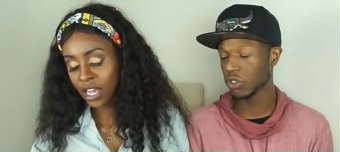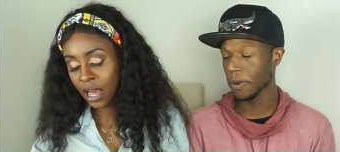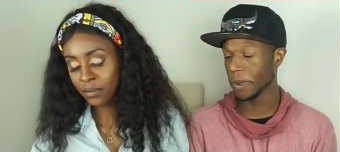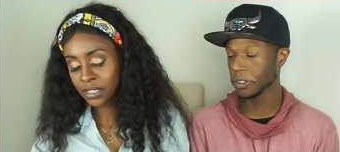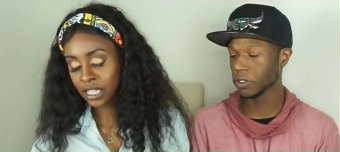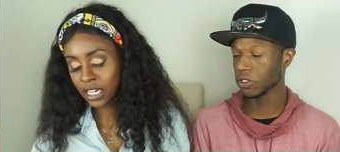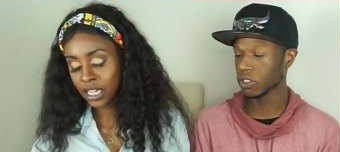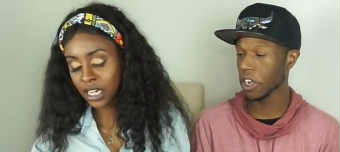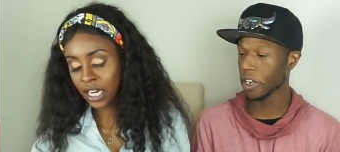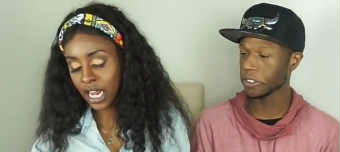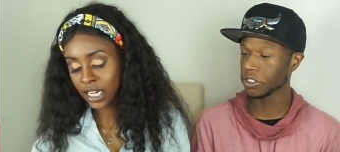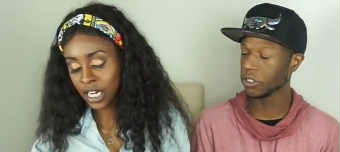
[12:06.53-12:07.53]
Speaker 1: I be telling her
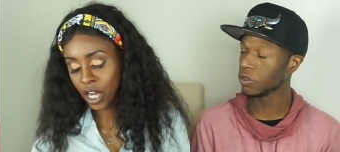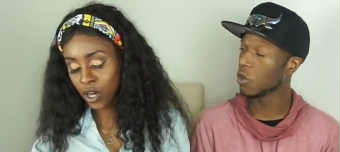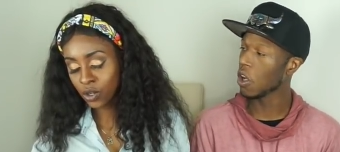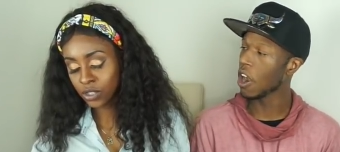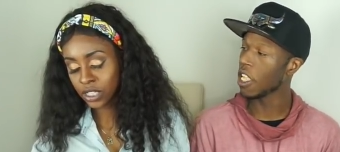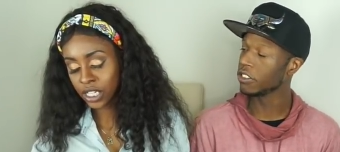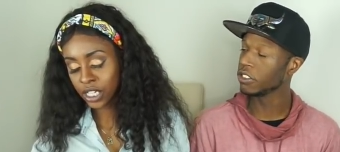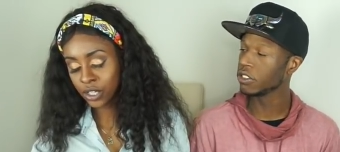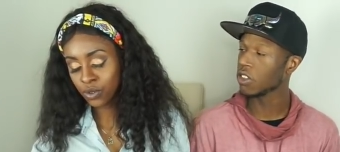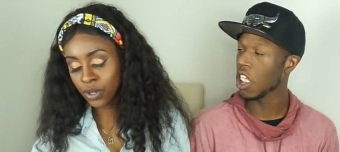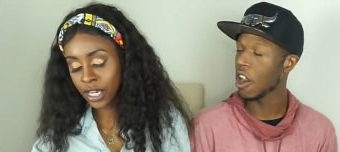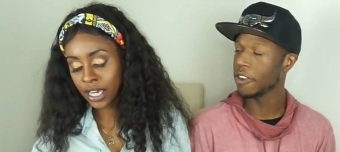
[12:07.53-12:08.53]
like, no, Ziggy,
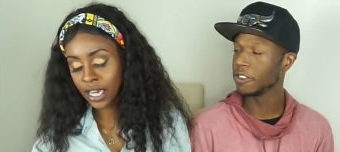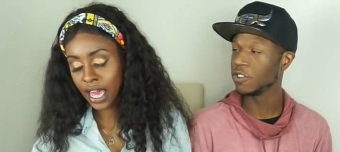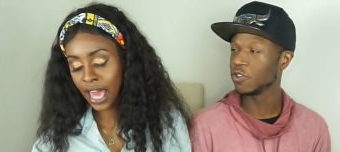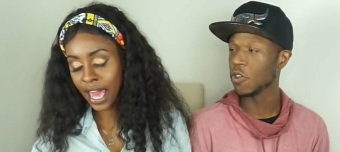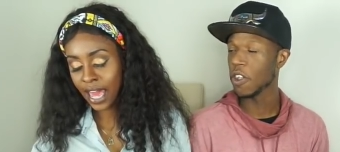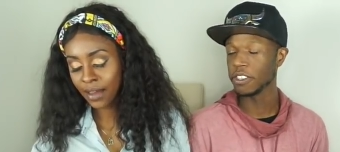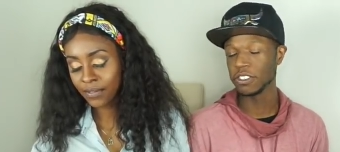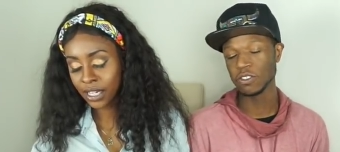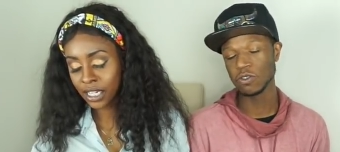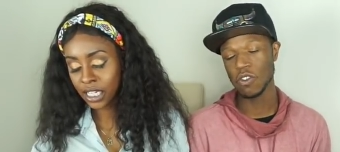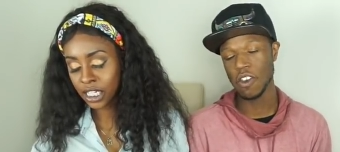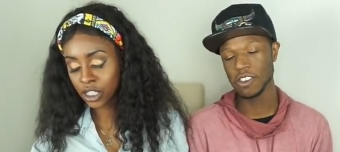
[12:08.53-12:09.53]
you can't have
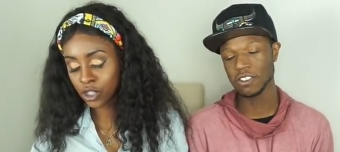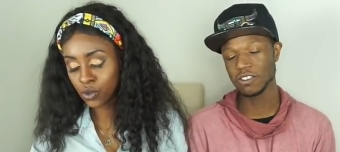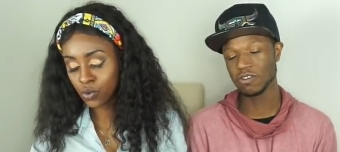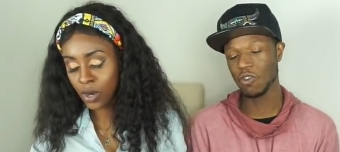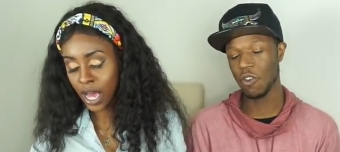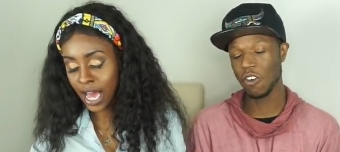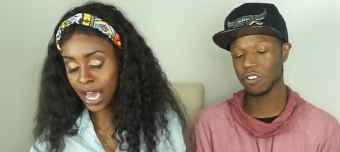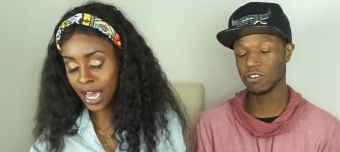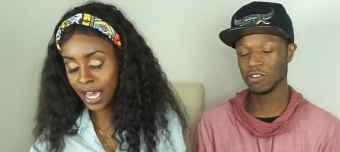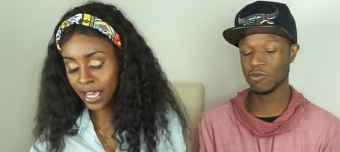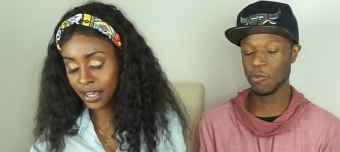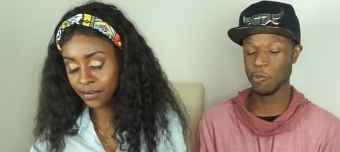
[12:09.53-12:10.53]
any. It's too
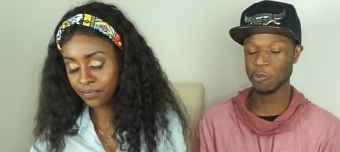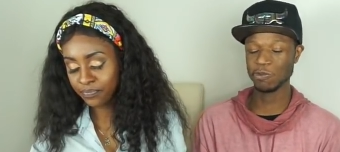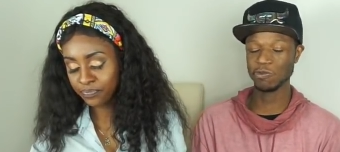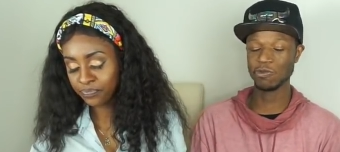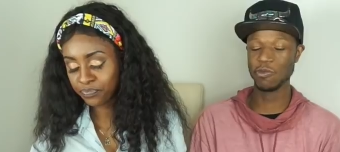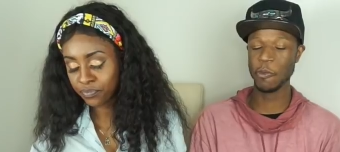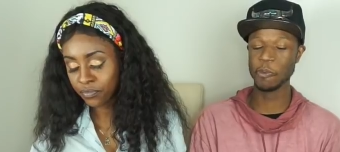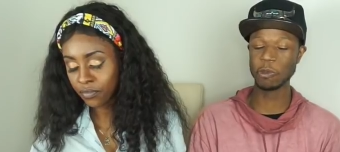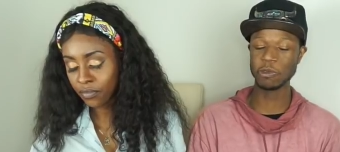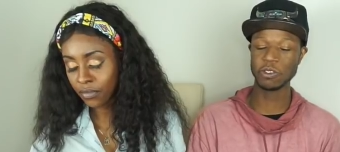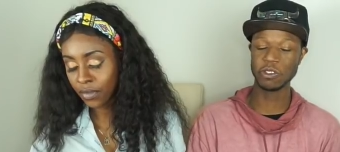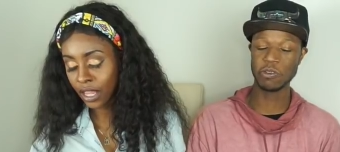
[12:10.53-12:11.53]
high. Mm-hmm. i
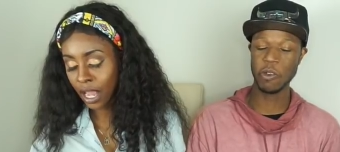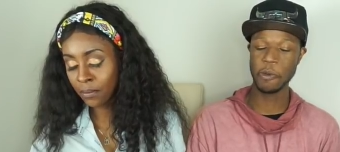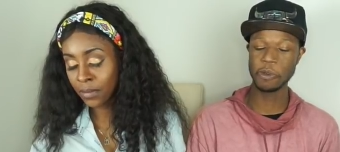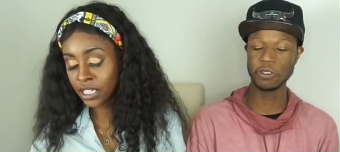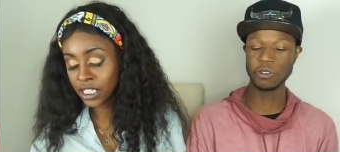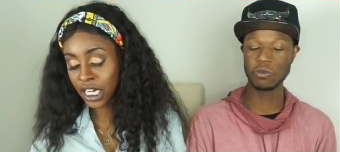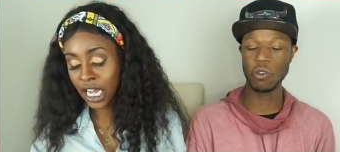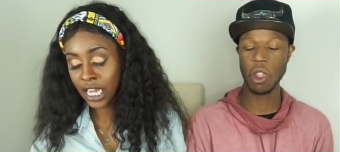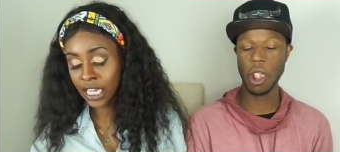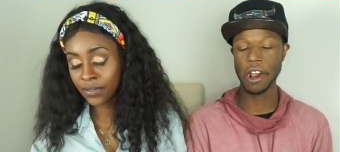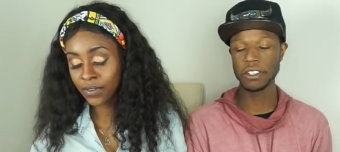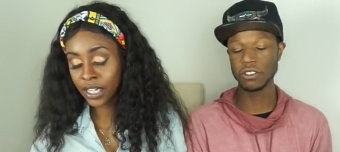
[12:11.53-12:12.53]
-hmm. I sure I
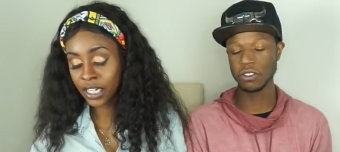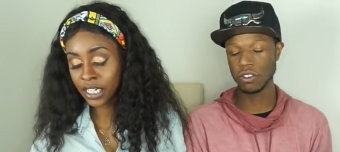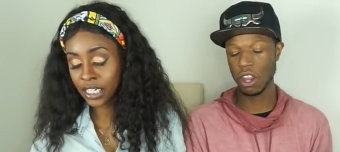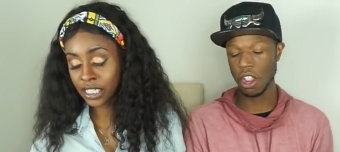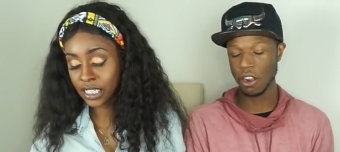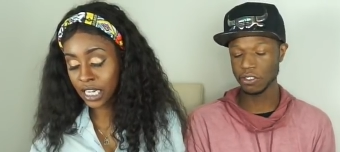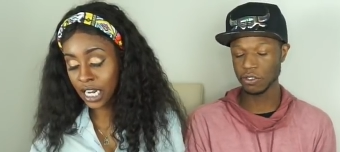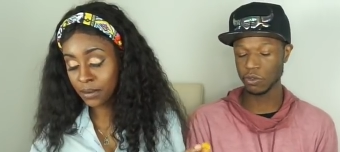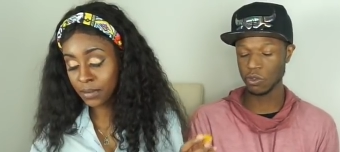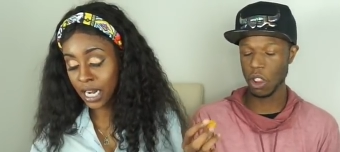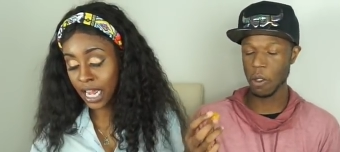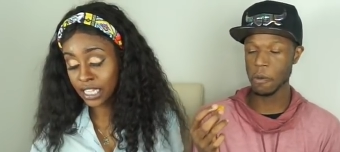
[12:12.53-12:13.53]
give her the
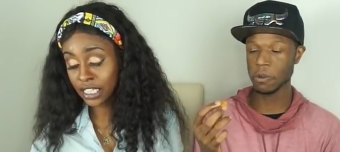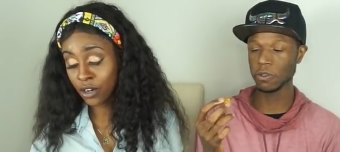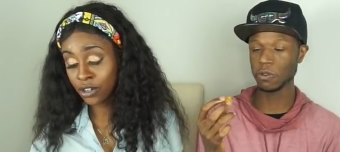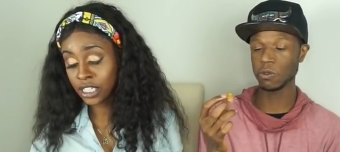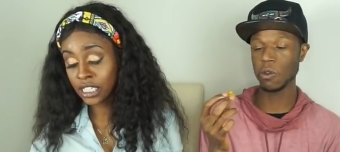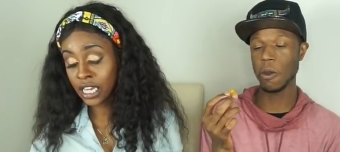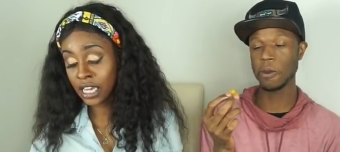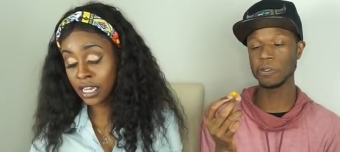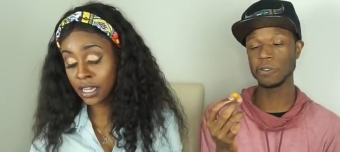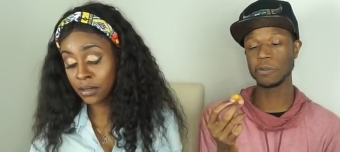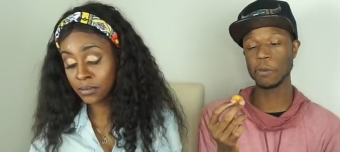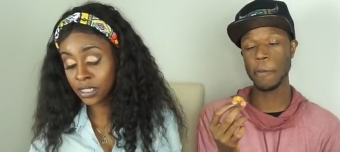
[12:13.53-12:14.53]
disclaimer like thirty
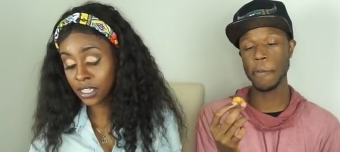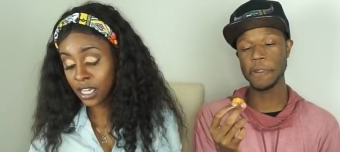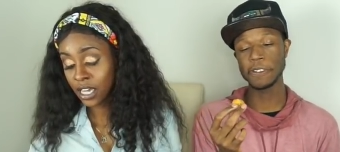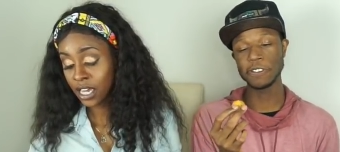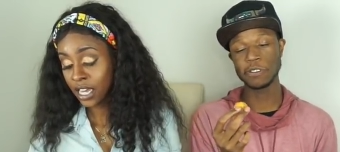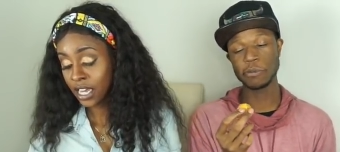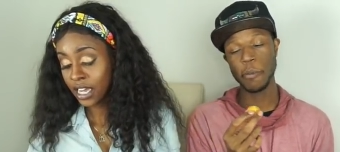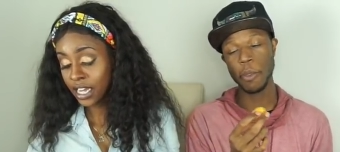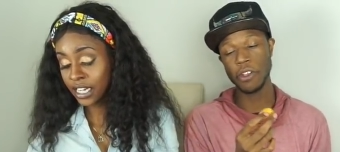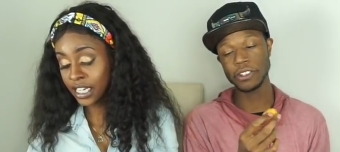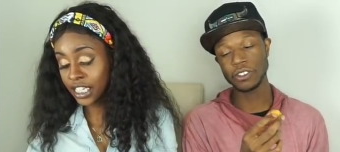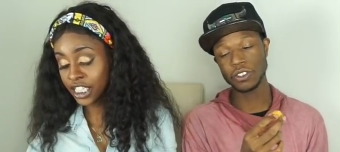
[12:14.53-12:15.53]
times, and
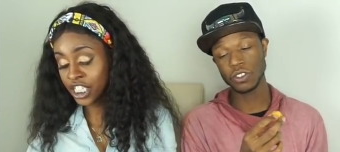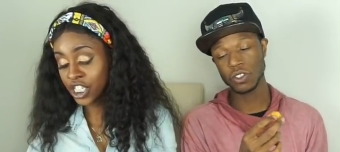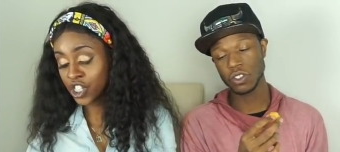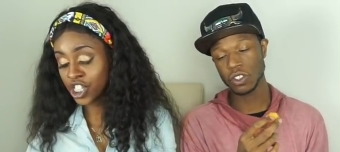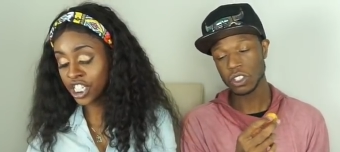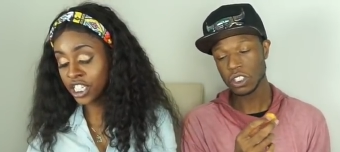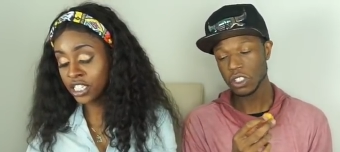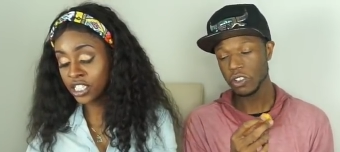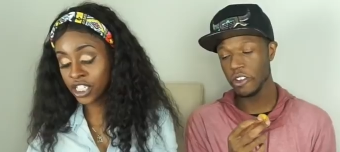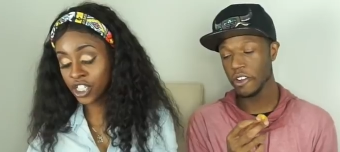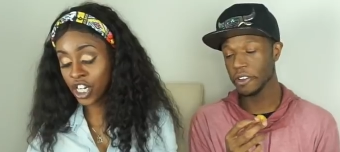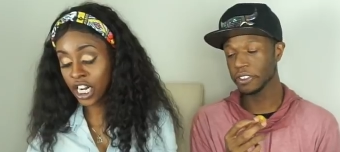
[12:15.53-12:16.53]
then she she
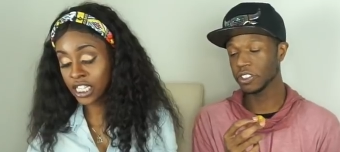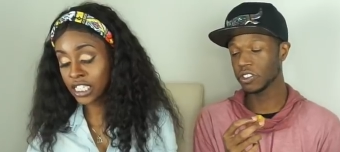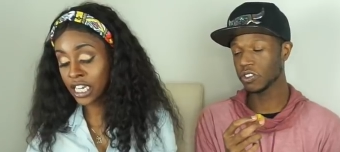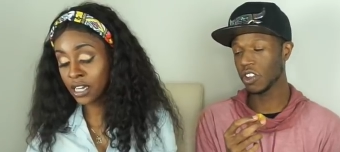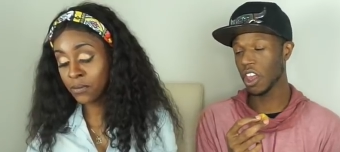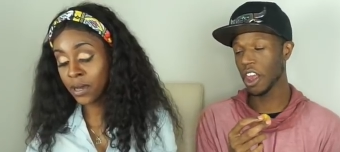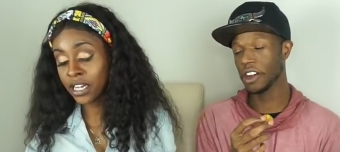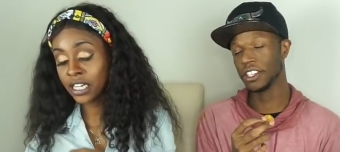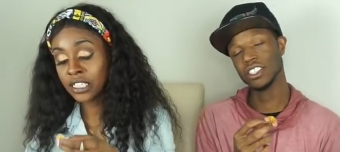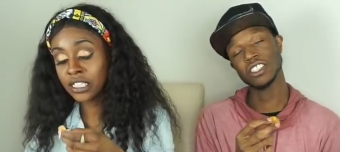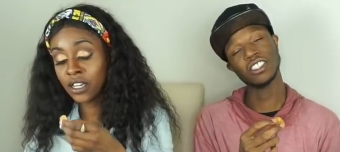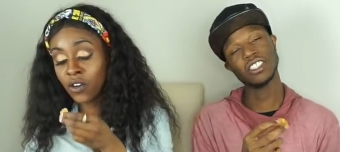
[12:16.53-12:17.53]
just try to take a bite
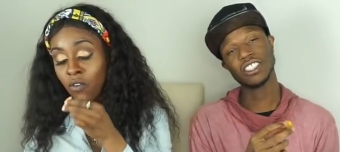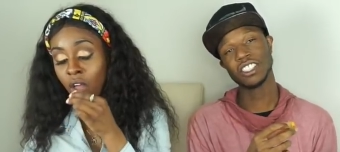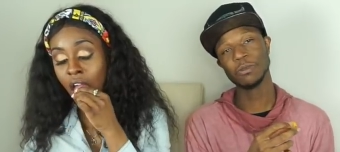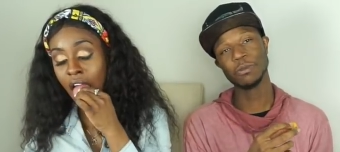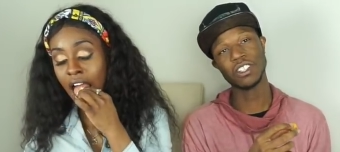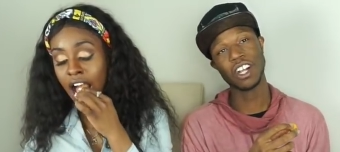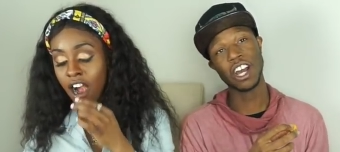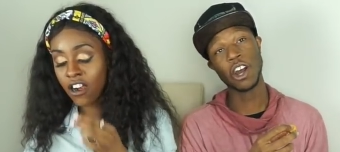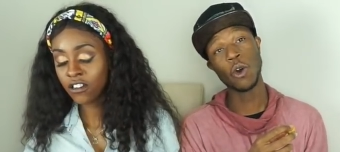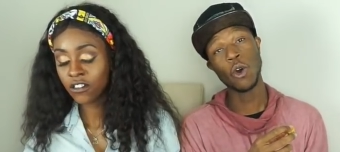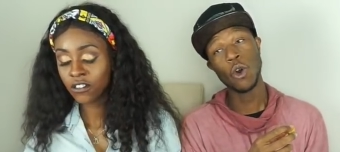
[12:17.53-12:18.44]
herself. She be like